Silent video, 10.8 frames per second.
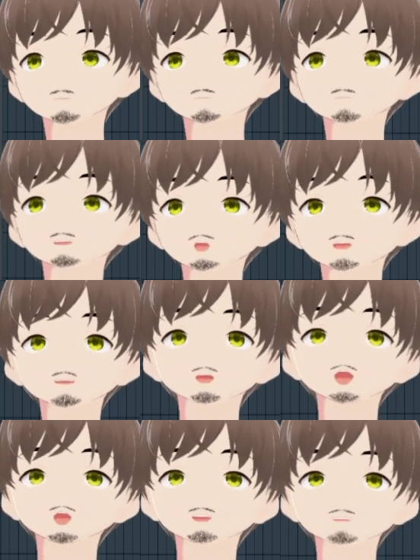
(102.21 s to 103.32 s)
So this is my
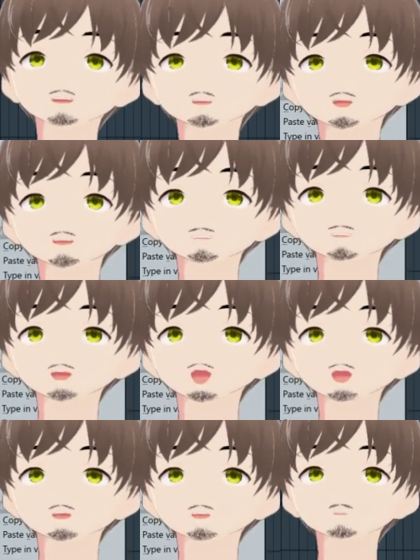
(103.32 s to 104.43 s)
mastering chain right here.